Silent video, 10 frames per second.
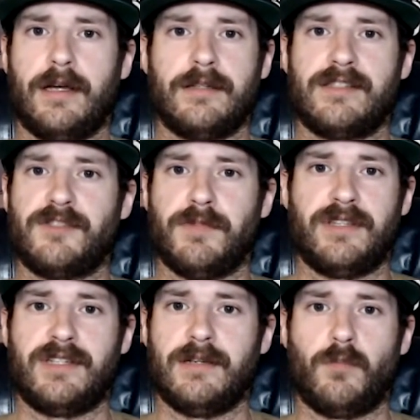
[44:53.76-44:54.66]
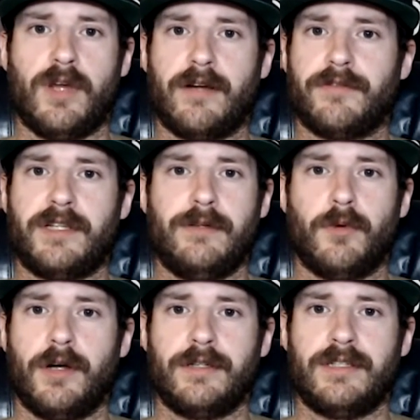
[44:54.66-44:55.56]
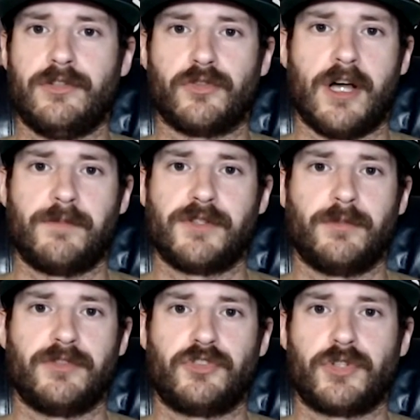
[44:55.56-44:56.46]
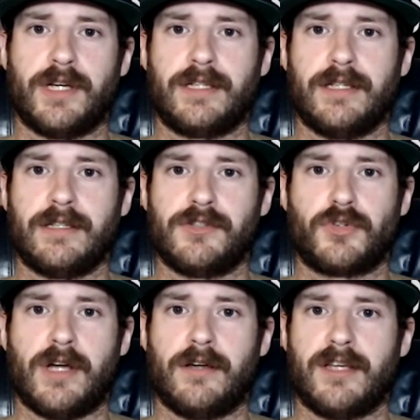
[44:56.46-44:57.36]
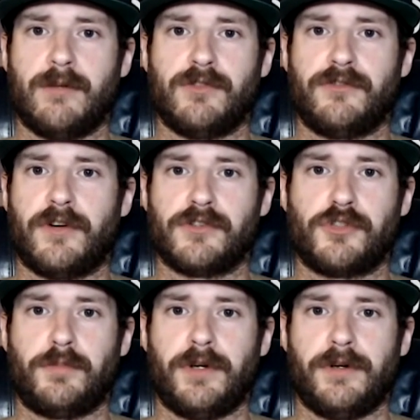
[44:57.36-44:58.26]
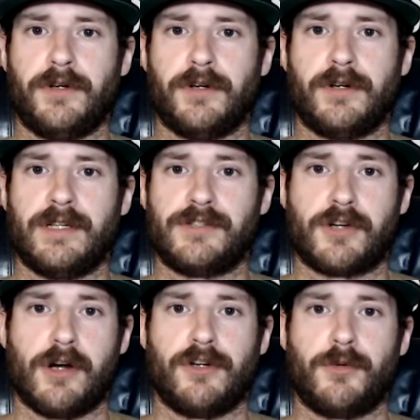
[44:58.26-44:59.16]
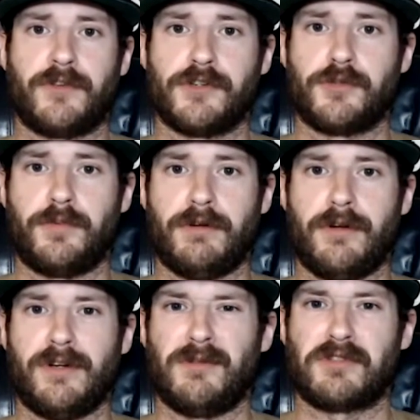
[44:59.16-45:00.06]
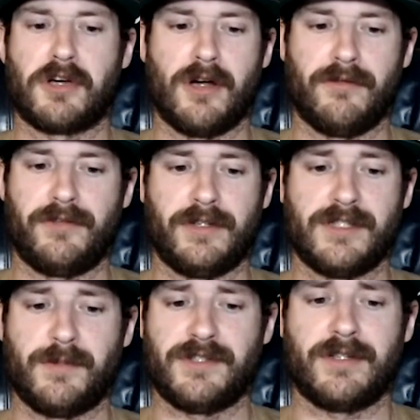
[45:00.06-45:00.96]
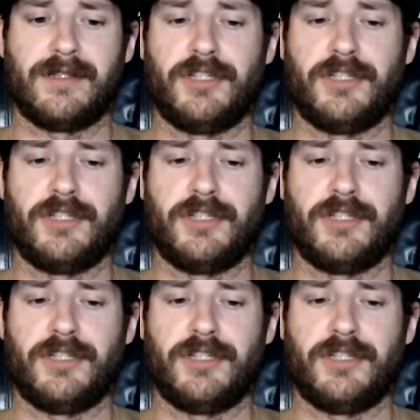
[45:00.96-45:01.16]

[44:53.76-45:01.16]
Smith did whatever he wanted. He drops him with the striking. His ground game was far superior. His cardio was far superior. He was confident. Smith's on a